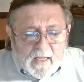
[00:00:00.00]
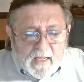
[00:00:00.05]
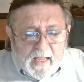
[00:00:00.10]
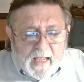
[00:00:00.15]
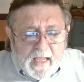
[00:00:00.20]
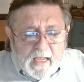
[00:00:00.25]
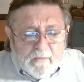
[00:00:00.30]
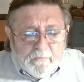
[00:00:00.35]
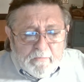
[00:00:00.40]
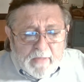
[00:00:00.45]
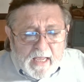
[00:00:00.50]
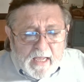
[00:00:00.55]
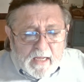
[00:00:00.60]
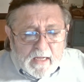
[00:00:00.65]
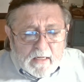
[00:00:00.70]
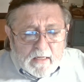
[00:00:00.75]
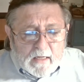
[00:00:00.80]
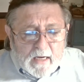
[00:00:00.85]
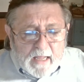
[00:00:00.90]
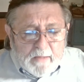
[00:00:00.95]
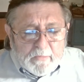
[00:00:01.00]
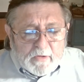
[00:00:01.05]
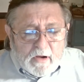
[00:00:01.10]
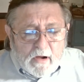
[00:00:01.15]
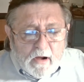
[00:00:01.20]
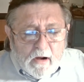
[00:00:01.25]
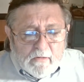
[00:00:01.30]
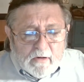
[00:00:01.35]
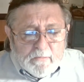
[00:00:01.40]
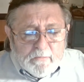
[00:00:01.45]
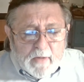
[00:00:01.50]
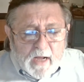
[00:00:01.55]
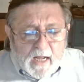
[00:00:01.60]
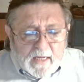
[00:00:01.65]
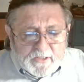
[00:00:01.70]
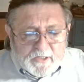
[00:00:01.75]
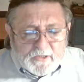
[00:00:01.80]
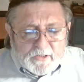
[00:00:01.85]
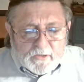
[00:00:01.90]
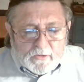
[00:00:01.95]
man named
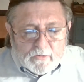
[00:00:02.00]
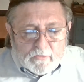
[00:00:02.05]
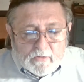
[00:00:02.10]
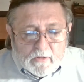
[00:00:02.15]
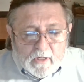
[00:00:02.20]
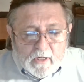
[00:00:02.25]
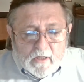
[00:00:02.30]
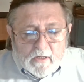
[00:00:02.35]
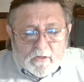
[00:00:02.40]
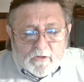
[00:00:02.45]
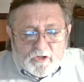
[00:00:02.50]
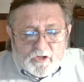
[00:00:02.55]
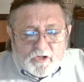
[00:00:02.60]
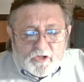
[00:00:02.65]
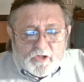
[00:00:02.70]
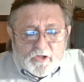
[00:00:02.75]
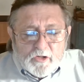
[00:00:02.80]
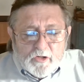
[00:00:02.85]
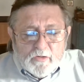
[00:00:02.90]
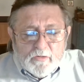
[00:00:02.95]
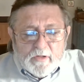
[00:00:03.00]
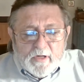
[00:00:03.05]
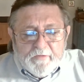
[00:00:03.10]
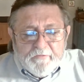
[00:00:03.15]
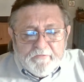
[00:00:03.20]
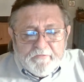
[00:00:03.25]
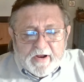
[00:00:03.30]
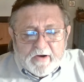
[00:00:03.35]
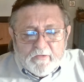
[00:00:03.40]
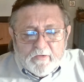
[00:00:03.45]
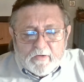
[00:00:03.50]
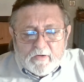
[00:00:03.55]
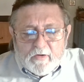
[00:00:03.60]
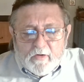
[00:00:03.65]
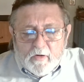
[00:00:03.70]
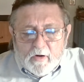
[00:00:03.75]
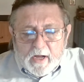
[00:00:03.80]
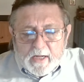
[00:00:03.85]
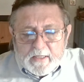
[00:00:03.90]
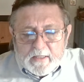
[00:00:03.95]
Korematsu sued in federal
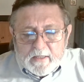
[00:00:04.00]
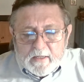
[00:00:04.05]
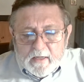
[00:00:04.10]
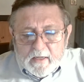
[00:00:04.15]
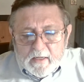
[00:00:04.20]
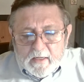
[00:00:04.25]
court,